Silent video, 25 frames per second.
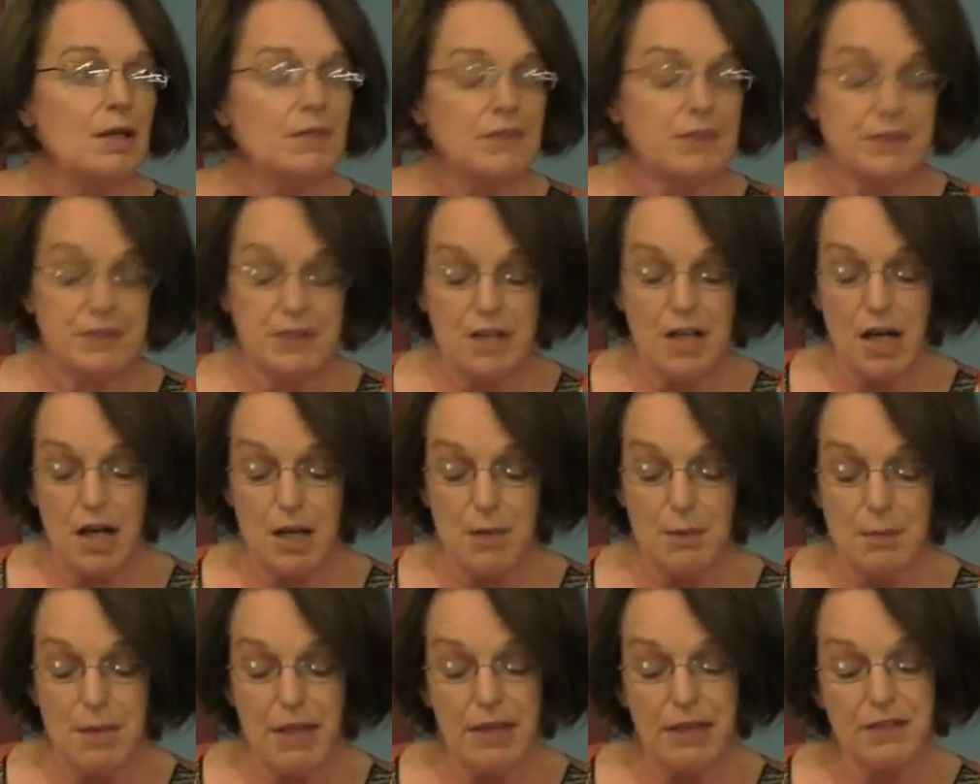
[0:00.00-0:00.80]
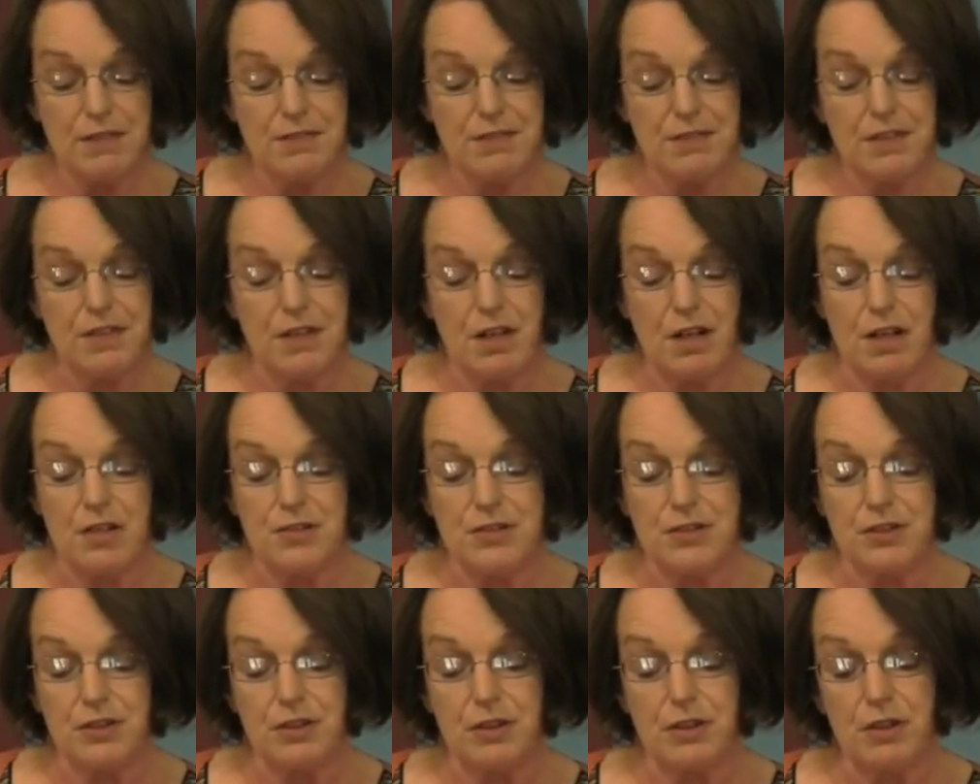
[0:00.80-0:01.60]
And the Time magazine
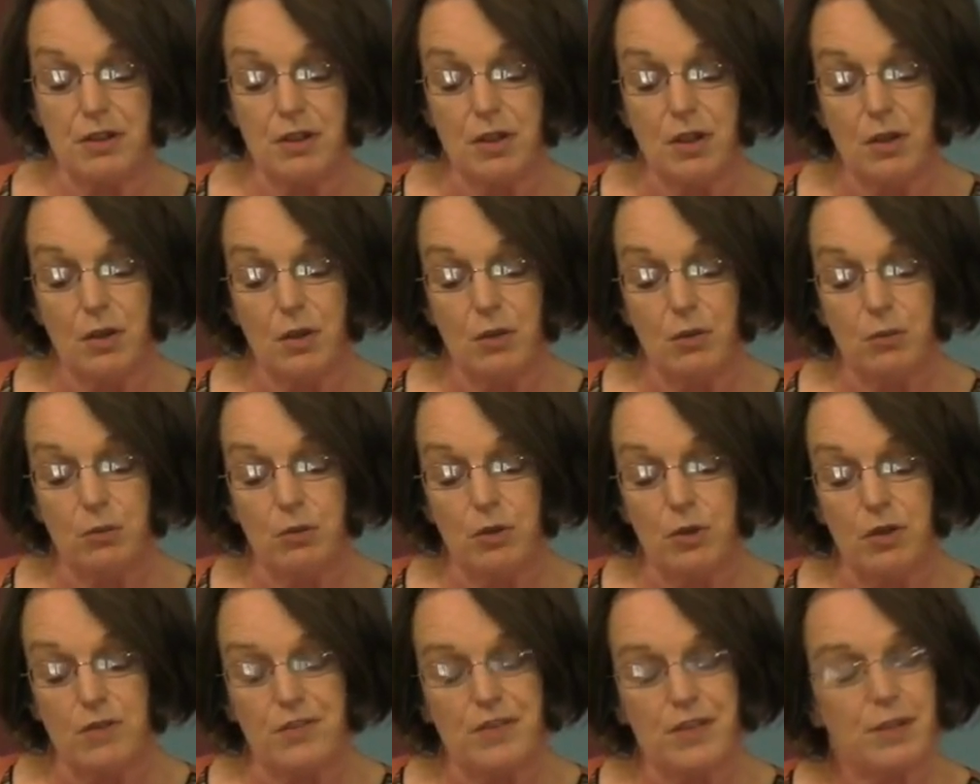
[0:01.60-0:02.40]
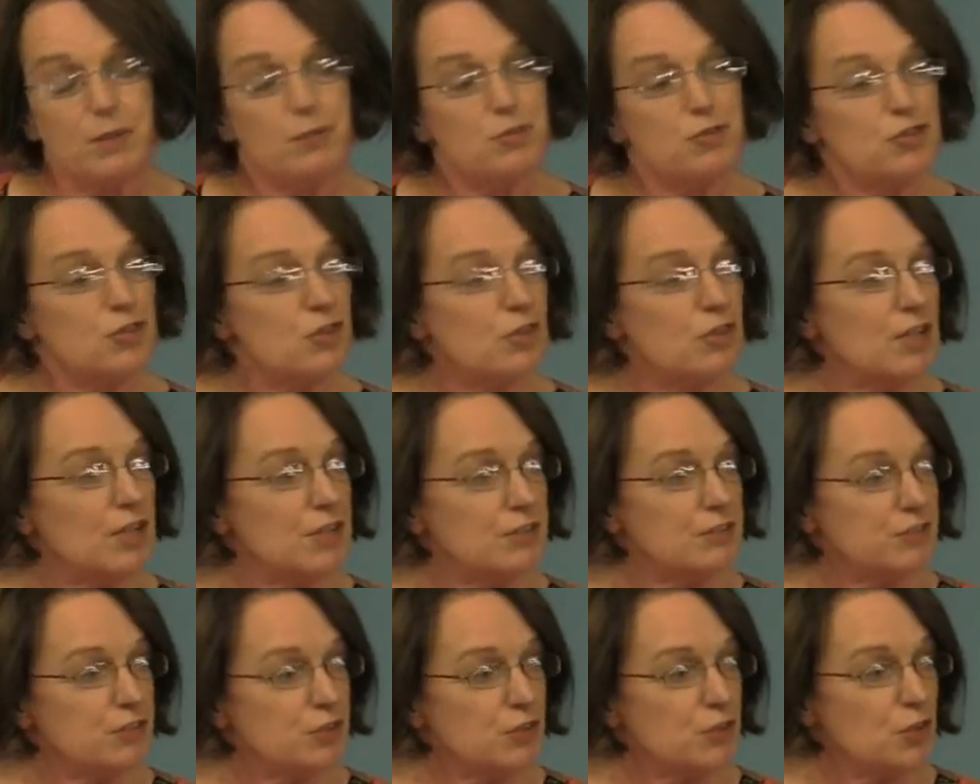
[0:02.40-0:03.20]
article was, and I'm sure a
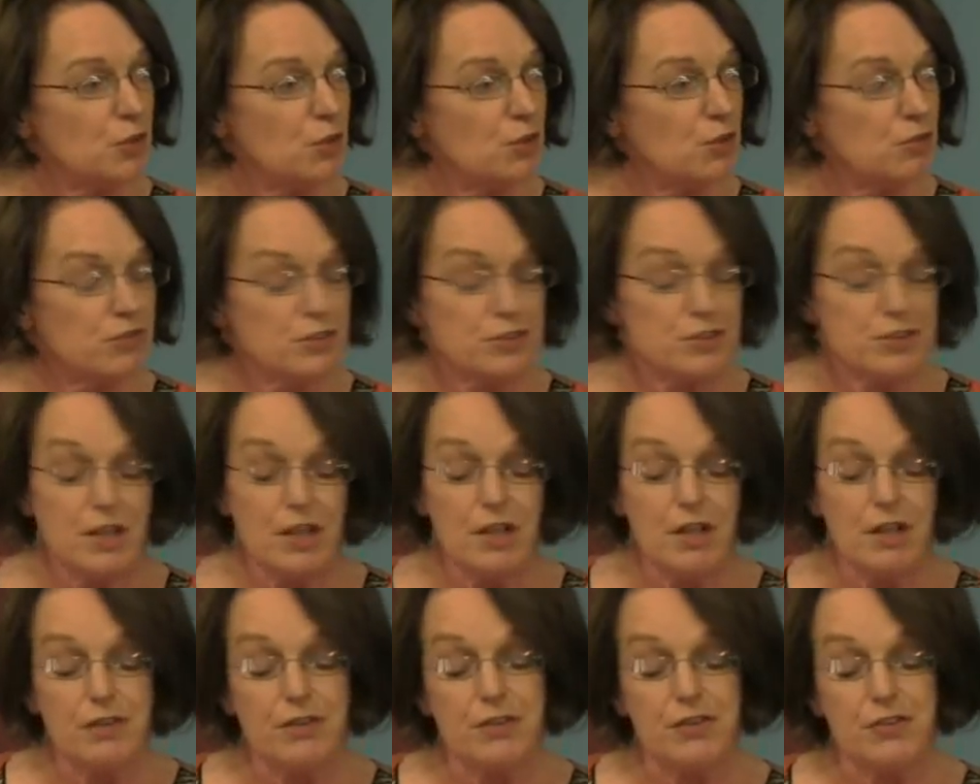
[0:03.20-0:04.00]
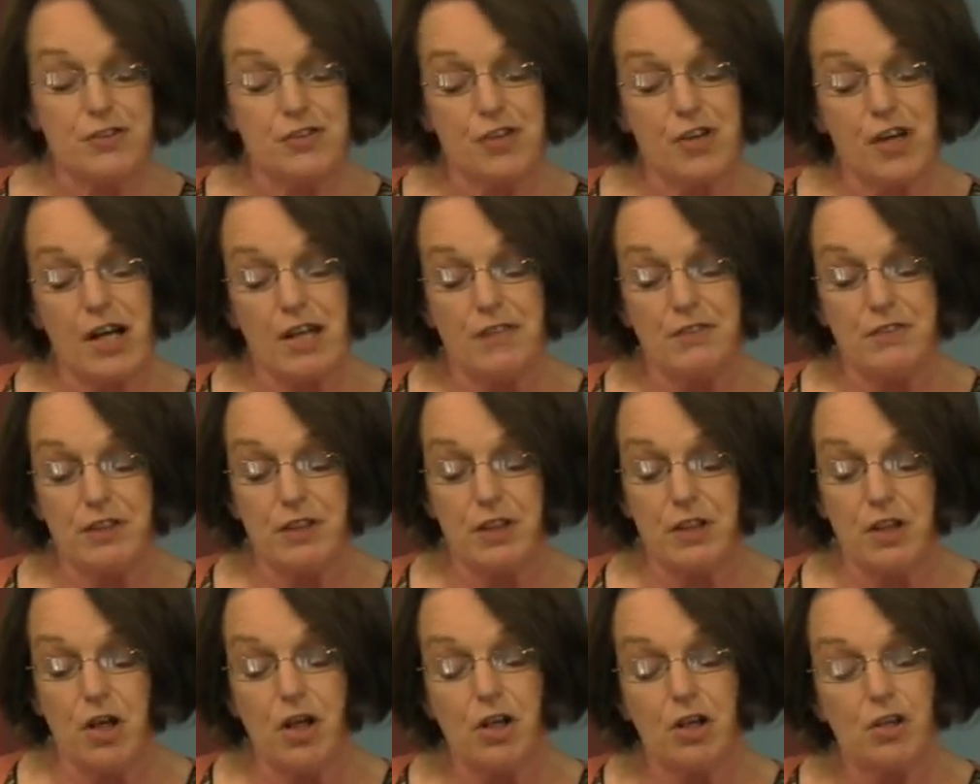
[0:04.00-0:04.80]
lot of you know of it, The
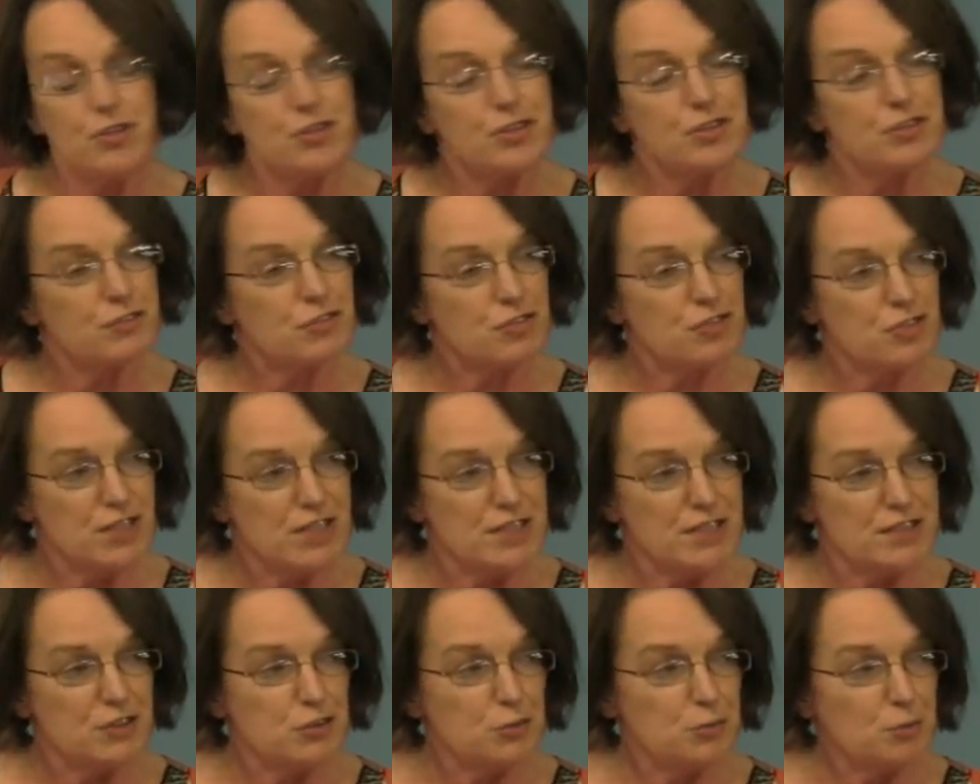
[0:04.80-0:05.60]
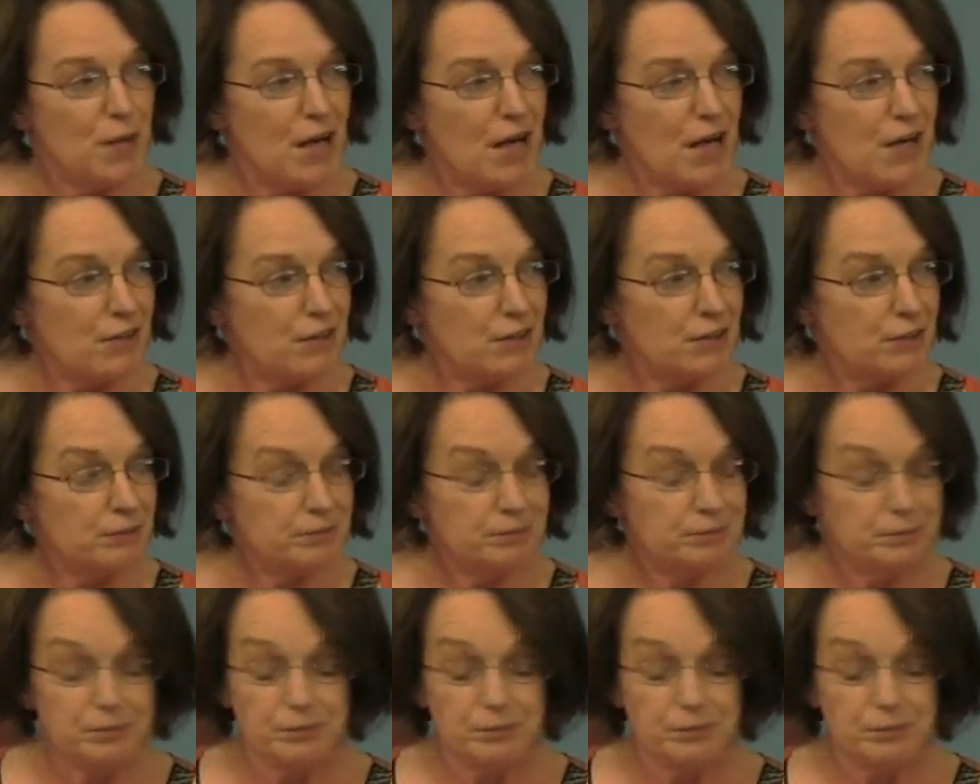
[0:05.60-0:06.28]
Thriving Cult of Greed and Power.